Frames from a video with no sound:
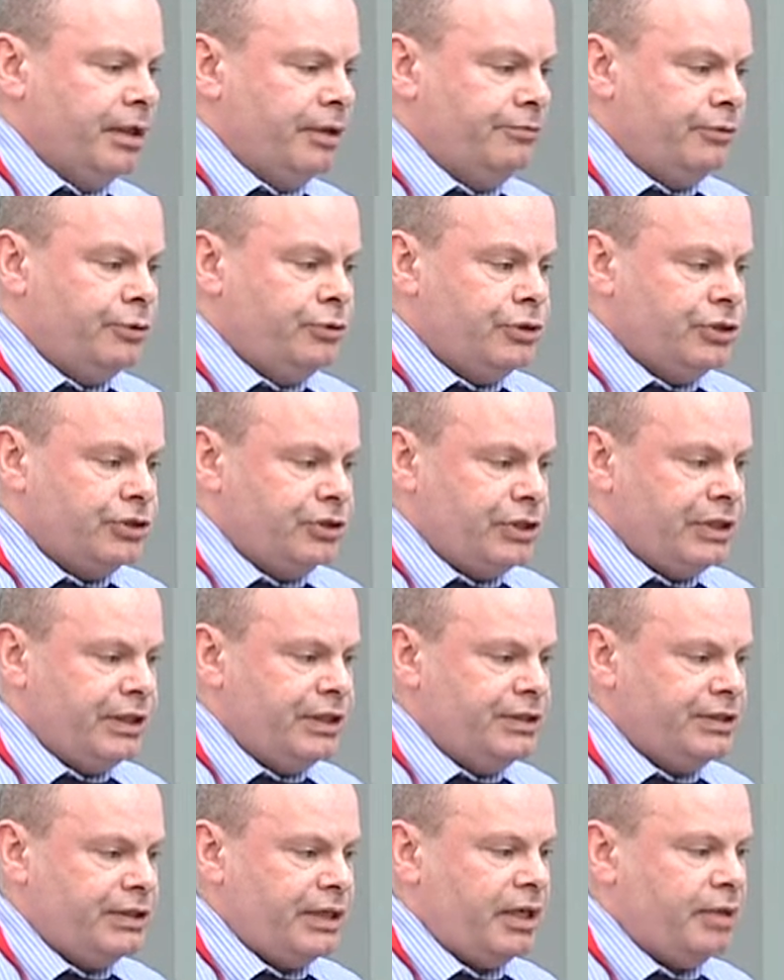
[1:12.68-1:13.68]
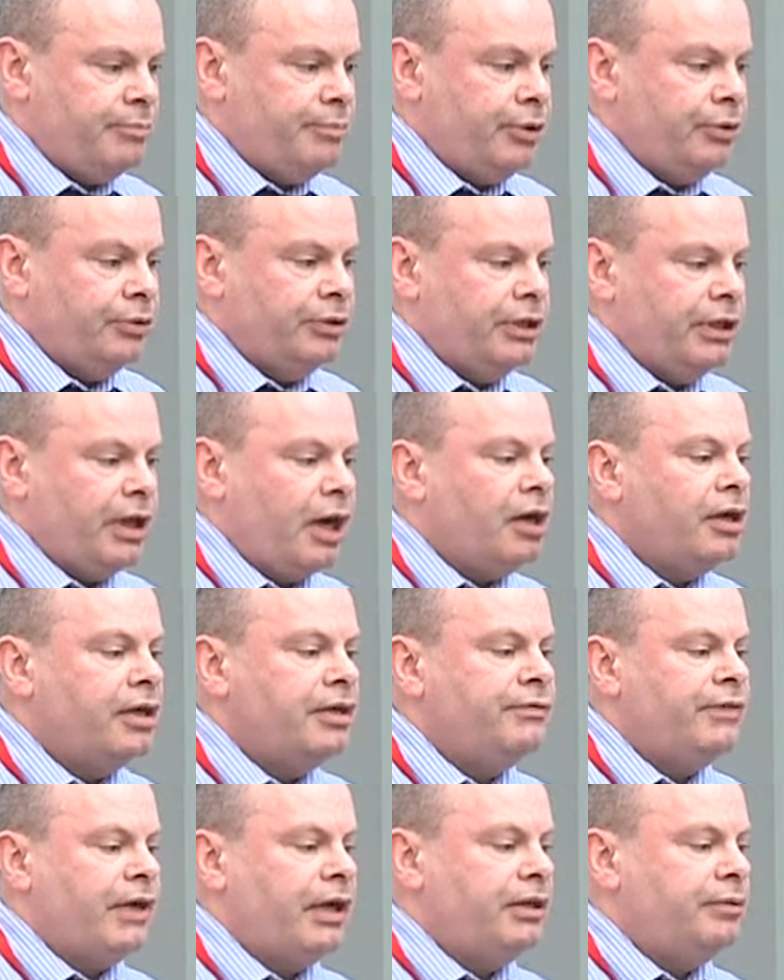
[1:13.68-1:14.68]
Future Cities Catapult,
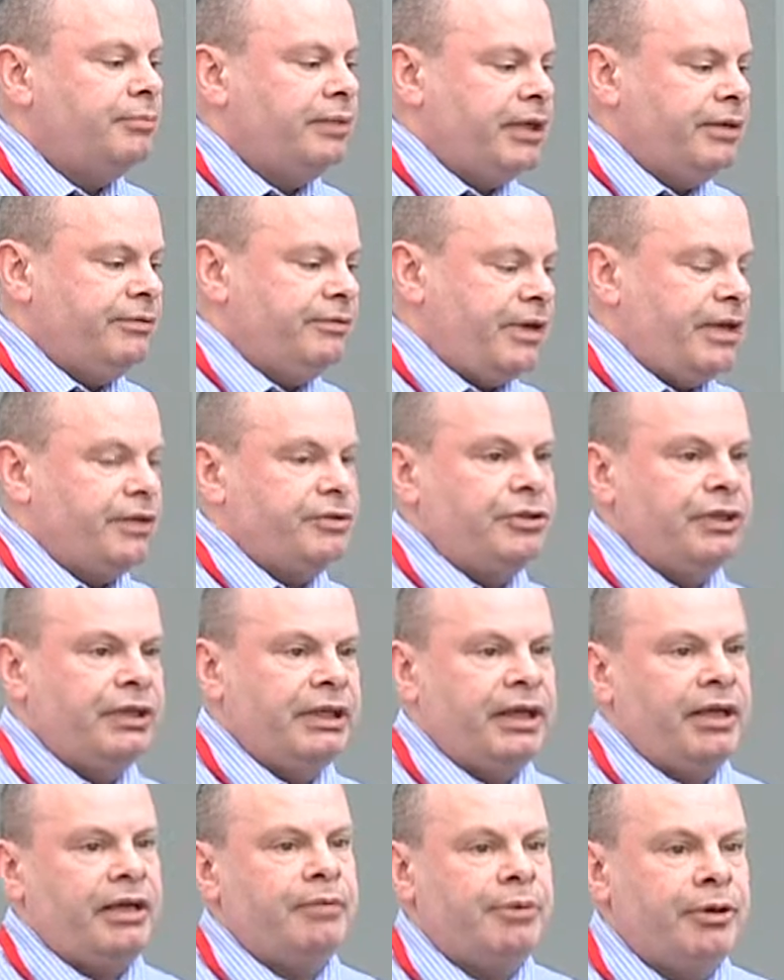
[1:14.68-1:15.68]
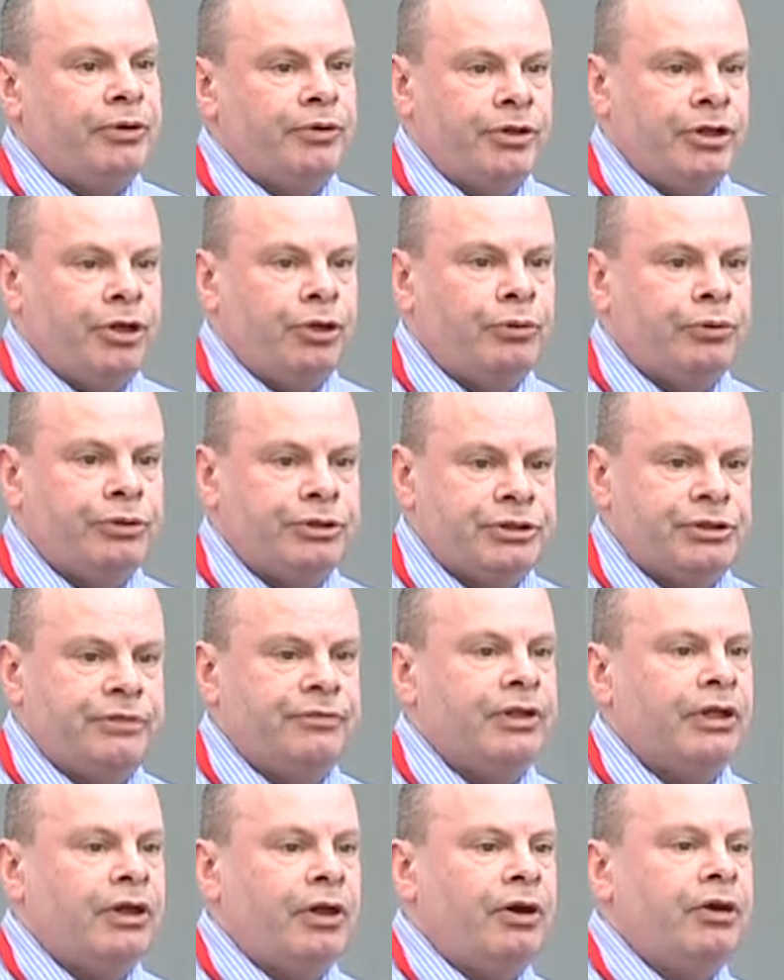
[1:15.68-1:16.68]
High Value Manufacturing Catapult, the oldest of
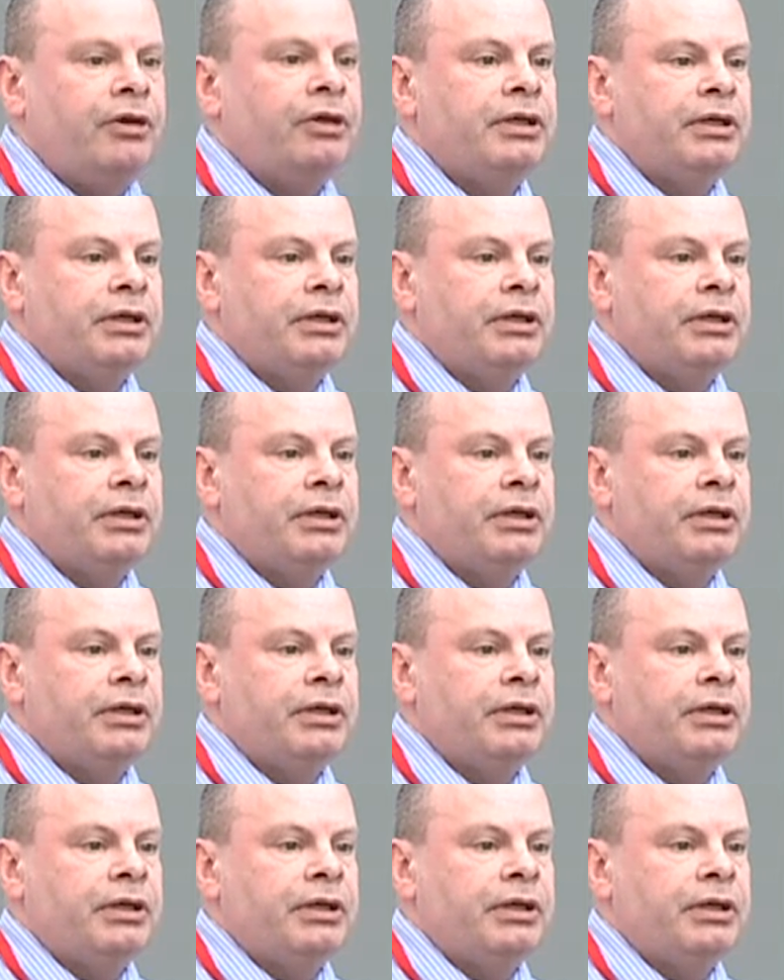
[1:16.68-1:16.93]
the lot,